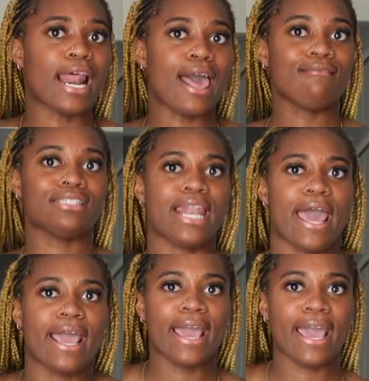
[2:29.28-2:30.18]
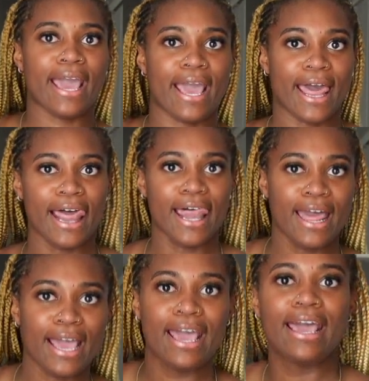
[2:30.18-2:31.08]
And I was like,
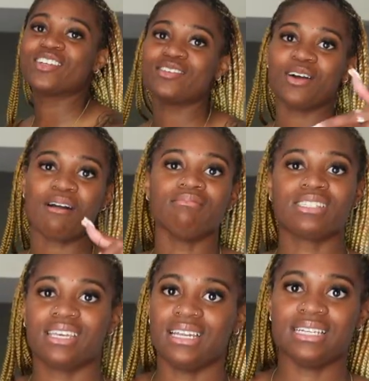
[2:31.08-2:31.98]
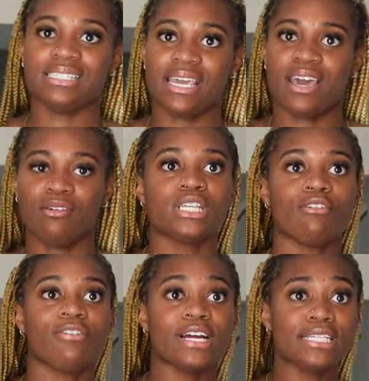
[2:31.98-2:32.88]
hey, hey. you know, I was getting it So
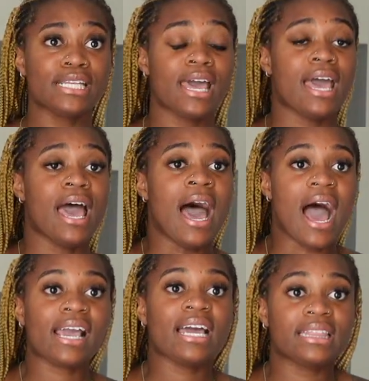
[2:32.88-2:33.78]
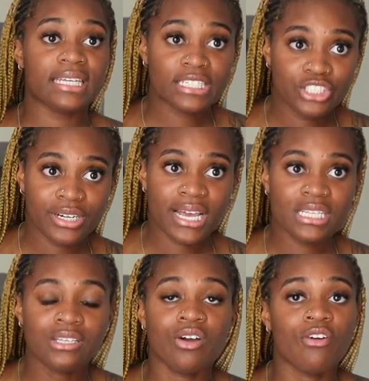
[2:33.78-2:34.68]
first, I got this
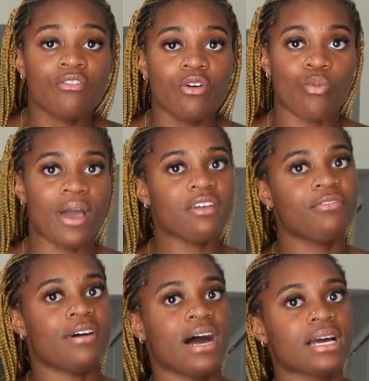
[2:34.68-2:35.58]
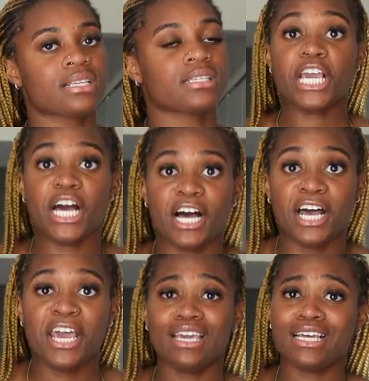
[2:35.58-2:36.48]
dress from White Fox.
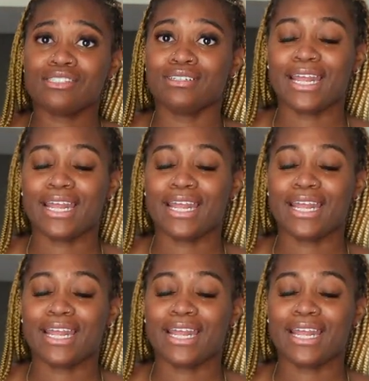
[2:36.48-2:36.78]
Yeah, and guess what?